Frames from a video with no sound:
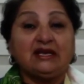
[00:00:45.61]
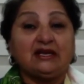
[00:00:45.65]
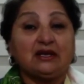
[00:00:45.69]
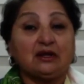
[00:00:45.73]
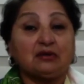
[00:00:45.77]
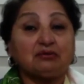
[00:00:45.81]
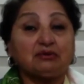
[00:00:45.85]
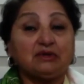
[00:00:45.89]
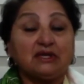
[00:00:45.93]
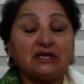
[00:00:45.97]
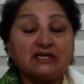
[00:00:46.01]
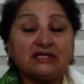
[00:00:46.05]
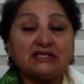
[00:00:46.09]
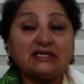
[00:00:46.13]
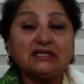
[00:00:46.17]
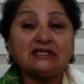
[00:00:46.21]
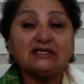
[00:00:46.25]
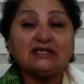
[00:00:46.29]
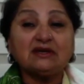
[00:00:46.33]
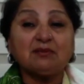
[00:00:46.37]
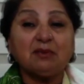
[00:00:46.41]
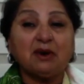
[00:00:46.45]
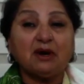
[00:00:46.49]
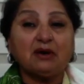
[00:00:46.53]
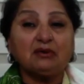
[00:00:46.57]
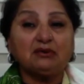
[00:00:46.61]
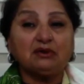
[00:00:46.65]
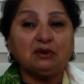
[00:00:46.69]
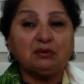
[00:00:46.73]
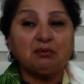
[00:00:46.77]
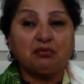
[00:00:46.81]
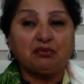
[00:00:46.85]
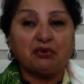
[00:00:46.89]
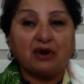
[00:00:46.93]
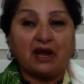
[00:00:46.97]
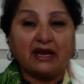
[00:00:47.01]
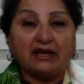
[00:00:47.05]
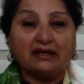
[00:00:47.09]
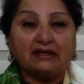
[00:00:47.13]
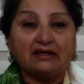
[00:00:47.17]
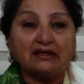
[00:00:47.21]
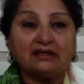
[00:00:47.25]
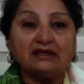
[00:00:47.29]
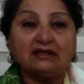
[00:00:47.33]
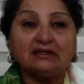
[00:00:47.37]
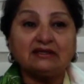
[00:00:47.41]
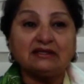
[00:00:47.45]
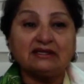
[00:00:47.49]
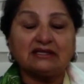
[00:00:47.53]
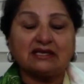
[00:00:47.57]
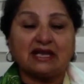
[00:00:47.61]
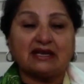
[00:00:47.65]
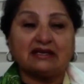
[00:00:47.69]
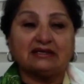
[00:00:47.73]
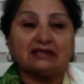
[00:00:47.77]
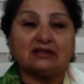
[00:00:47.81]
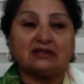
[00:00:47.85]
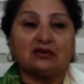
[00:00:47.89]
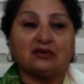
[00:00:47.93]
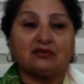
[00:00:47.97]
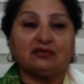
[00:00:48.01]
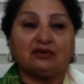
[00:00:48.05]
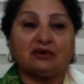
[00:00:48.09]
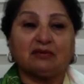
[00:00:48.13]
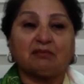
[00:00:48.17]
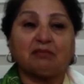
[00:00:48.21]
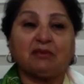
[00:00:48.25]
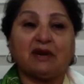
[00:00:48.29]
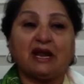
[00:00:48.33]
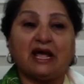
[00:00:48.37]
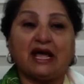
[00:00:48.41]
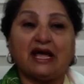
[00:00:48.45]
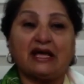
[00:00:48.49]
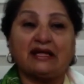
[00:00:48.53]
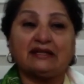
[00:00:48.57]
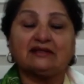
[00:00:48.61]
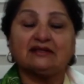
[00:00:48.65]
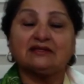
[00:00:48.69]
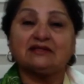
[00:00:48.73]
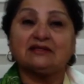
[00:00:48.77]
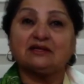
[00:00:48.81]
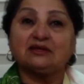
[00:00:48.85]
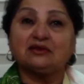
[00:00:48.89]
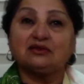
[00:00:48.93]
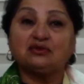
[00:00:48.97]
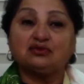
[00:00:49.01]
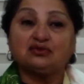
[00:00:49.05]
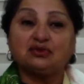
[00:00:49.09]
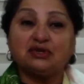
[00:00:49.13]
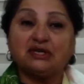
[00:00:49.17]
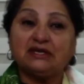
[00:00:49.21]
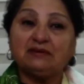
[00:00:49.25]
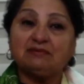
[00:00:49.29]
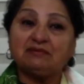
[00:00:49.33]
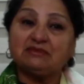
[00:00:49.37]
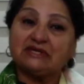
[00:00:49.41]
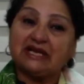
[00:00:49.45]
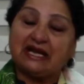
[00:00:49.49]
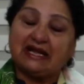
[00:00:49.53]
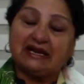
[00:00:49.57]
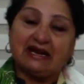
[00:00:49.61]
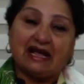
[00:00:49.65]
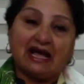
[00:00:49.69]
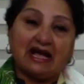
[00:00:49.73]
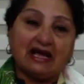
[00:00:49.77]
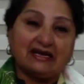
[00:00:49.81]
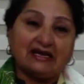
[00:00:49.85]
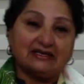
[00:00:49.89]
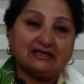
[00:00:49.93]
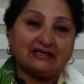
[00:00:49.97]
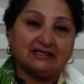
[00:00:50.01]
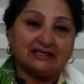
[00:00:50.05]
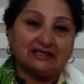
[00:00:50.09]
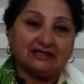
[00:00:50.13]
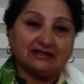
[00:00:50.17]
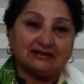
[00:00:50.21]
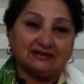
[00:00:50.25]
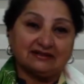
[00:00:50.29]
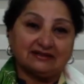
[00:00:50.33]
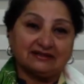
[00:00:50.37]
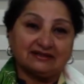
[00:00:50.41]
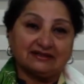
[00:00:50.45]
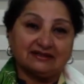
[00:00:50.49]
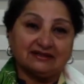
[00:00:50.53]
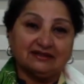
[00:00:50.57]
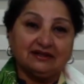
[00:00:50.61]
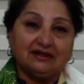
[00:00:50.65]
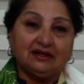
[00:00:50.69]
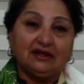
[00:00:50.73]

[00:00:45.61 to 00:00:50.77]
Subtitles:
Now, this is about the practical side of our plans, dreams, and ideals.